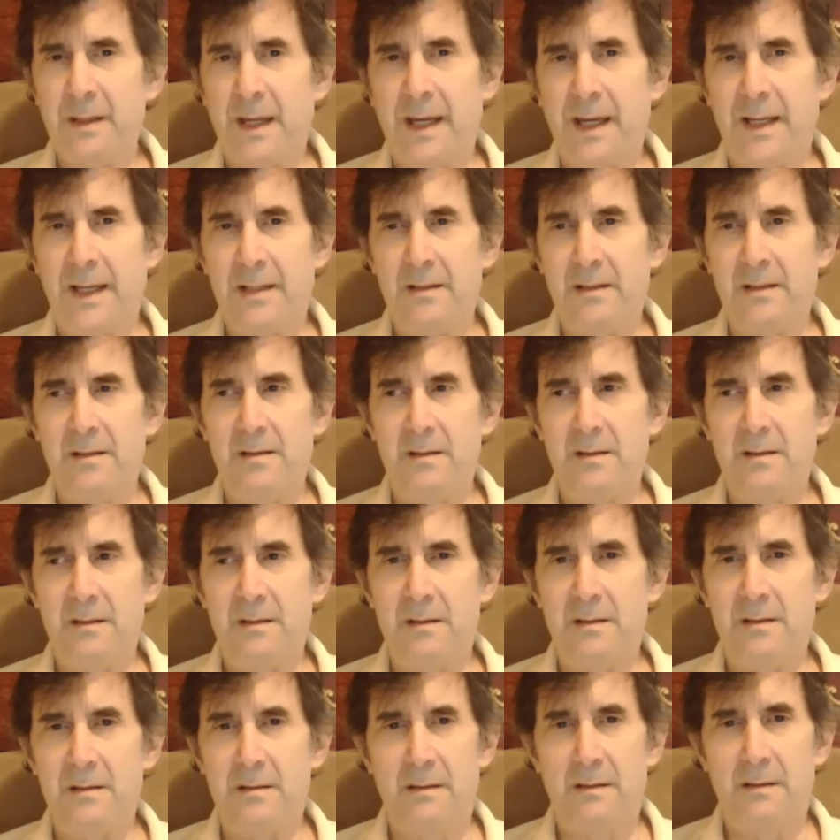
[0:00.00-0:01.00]
that
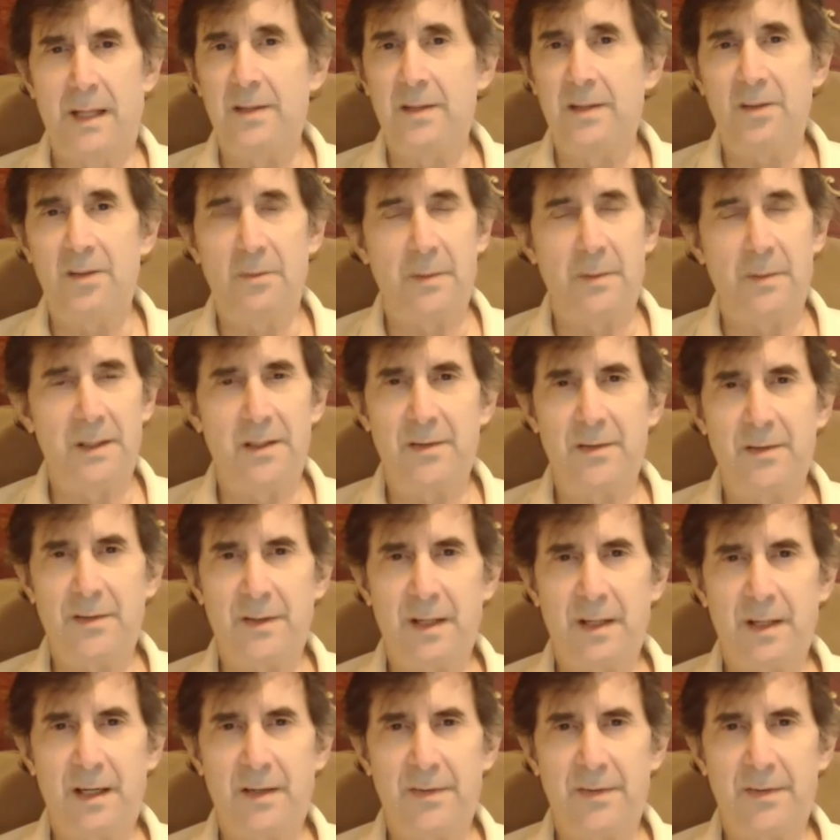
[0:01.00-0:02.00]
needs to be
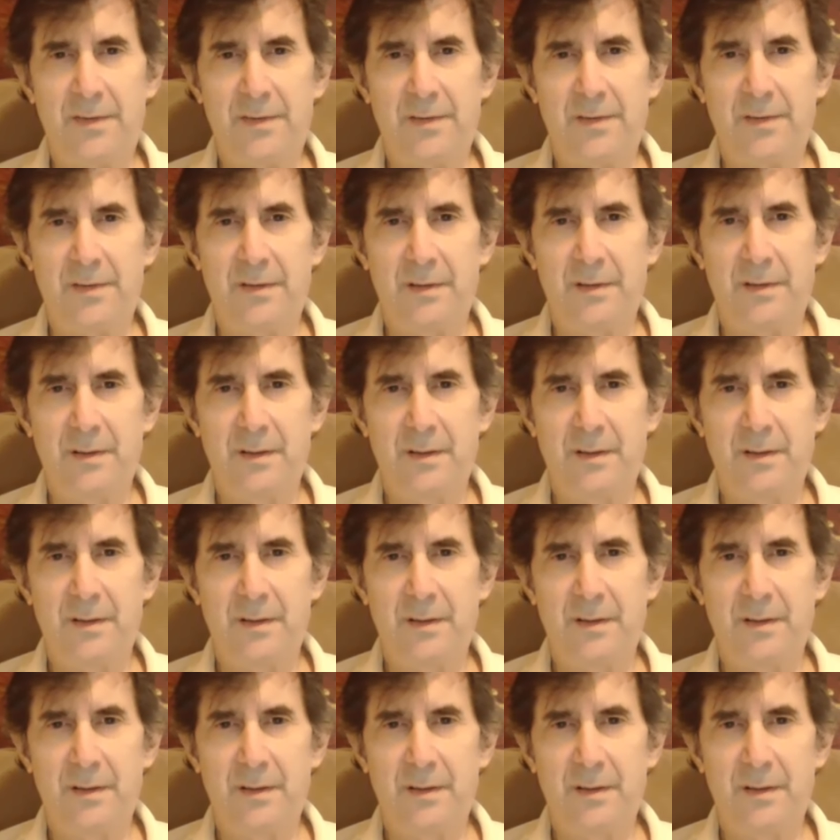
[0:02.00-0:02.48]
discussed,